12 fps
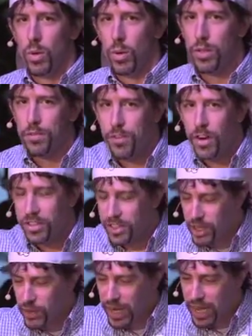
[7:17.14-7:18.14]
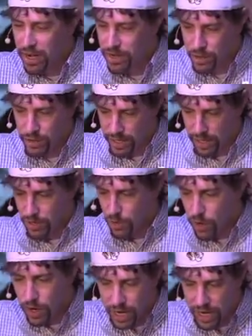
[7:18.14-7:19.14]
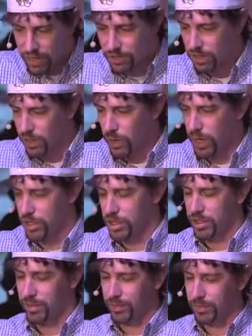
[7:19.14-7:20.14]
Well, the first thing we got to do here, in order to answer the question,